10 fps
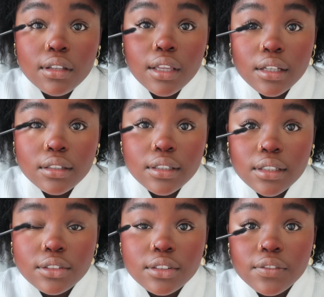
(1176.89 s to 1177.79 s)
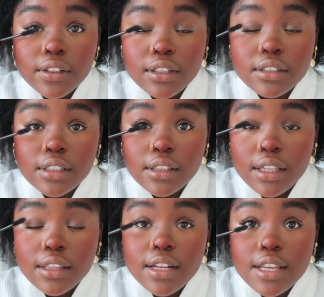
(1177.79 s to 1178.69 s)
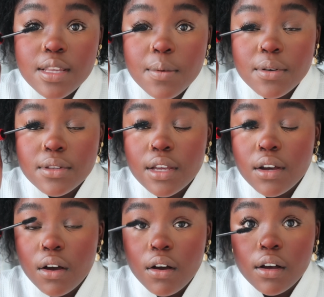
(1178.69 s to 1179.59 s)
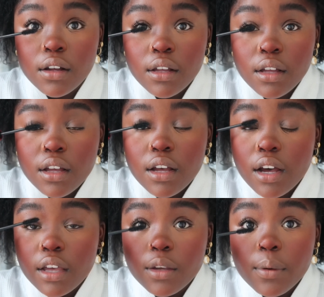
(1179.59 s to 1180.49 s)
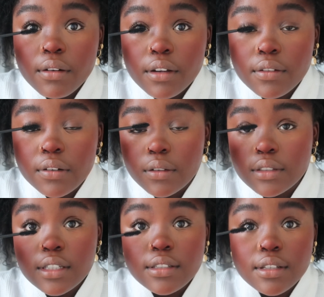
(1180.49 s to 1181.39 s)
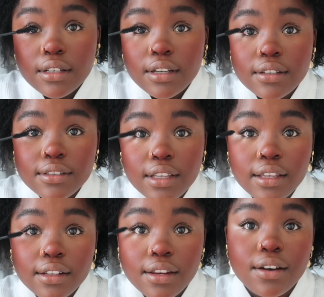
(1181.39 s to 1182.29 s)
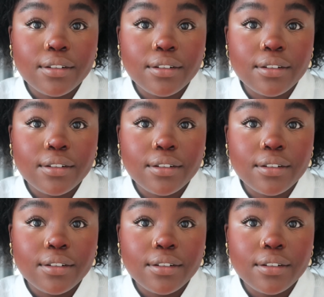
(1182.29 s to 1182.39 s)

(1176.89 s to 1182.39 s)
And it's just fantastic. The other day someone was like, oh, are you wearing falsies? And I was like, no.